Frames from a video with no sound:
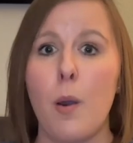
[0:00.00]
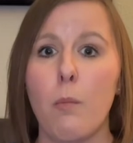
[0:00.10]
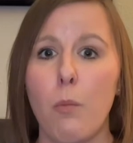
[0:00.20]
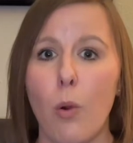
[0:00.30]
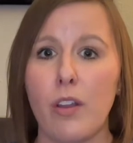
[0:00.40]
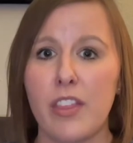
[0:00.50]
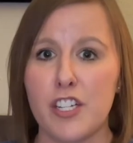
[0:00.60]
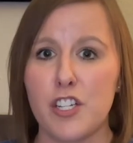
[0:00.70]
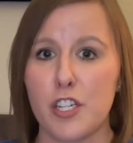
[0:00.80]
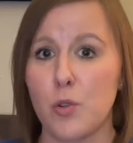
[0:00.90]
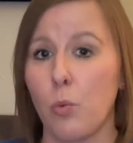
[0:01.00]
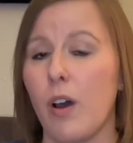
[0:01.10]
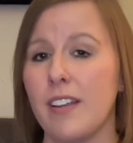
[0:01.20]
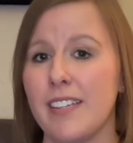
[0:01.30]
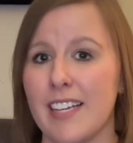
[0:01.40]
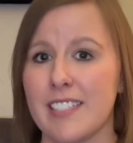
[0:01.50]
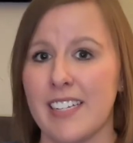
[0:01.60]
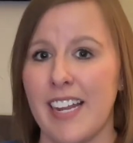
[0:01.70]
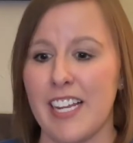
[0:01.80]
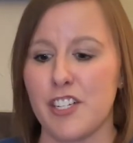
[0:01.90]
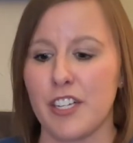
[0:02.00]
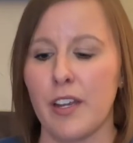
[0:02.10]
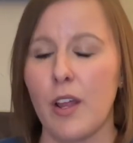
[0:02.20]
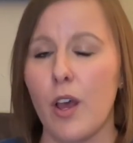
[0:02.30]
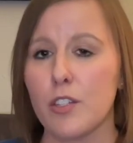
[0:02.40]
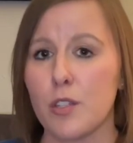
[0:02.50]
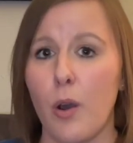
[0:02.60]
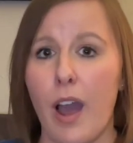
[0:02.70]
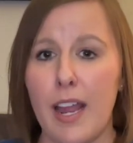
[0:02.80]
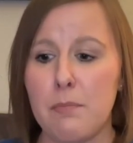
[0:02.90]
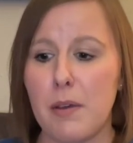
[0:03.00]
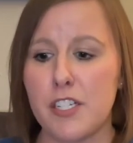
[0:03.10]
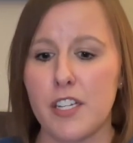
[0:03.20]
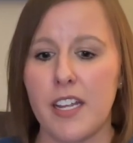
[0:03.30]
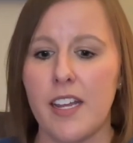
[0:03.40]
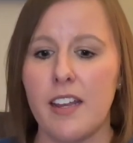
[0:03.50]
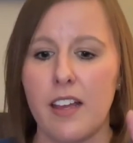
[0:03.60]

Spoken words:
more than just one destination. So I had budgeted